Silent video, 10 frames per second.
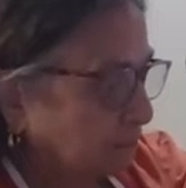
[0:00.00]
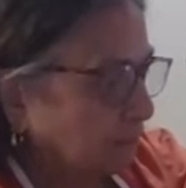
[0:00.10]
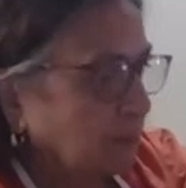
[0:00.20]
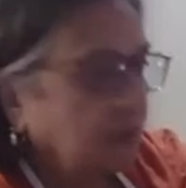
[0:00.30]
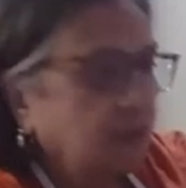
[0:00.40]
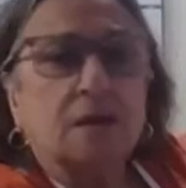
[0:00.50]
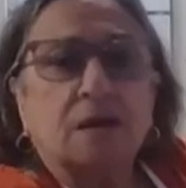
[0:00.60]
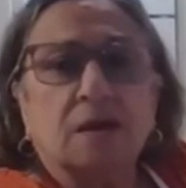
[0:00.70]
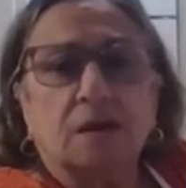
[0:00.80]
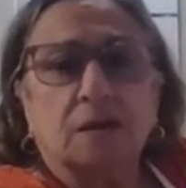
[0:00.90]
Well, we can
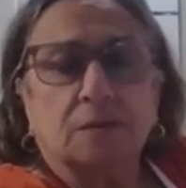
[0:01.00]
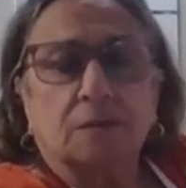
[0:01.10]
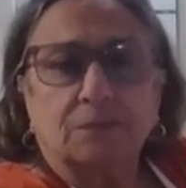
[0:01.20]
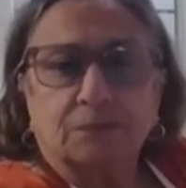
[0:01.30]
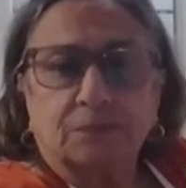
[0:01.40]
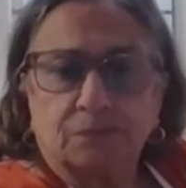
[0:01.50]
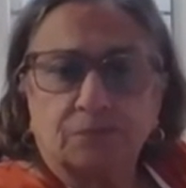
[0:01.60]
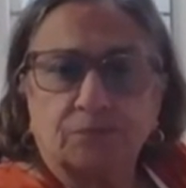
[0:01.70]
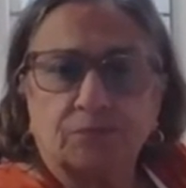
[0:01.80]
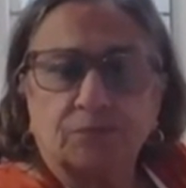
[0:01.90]
take a quick
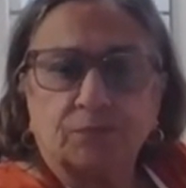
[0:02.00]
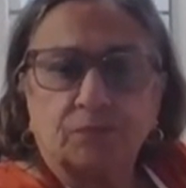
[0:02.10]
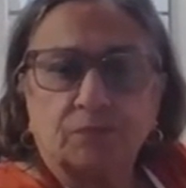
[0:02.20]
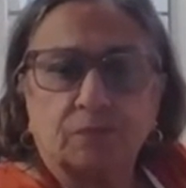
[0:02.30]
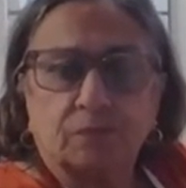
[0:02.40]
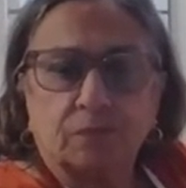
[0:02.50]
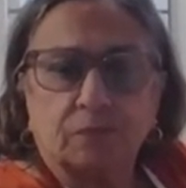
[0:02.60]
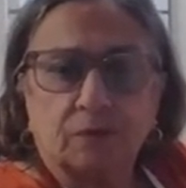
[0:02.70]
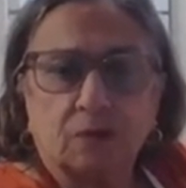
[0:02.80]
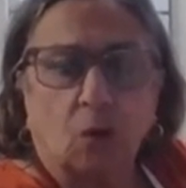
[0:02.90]
break
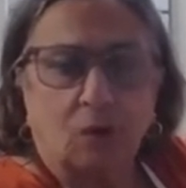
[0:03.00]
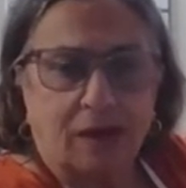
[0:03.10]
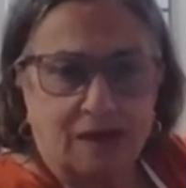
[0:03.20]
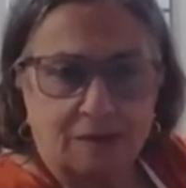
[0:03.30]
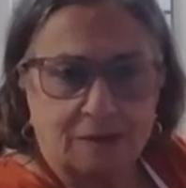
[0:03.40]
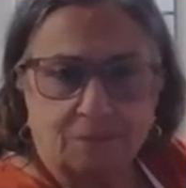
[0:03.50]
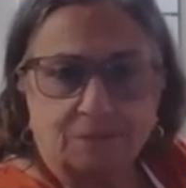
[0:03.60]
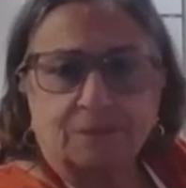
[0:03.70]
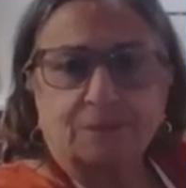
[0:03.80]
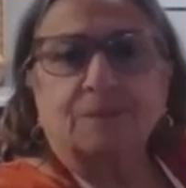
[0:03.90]
and
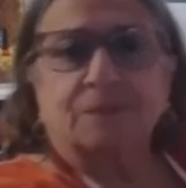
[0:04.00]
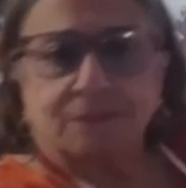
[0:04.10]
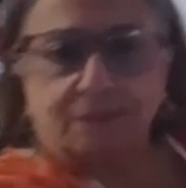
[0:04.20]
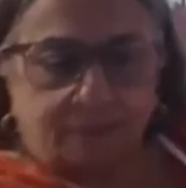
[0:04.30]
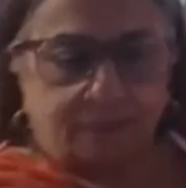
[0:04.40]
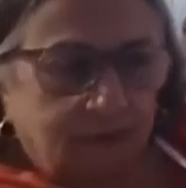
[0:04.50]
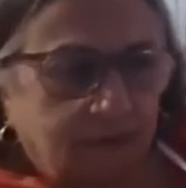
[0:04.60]
wait till it's